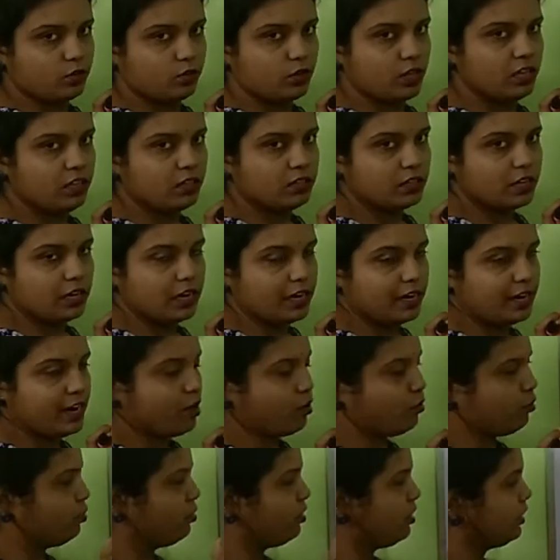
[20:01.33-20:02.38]
Okay,
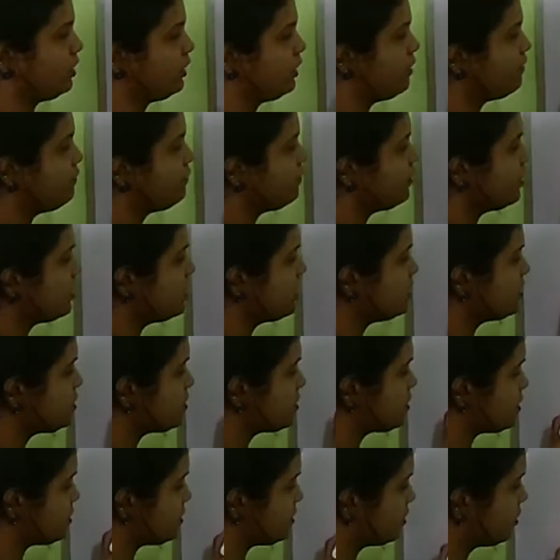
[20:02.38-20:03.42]
now the
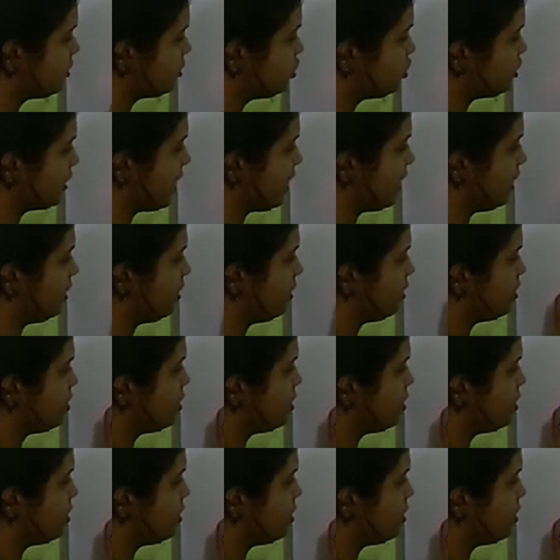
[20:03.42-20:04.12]
first shell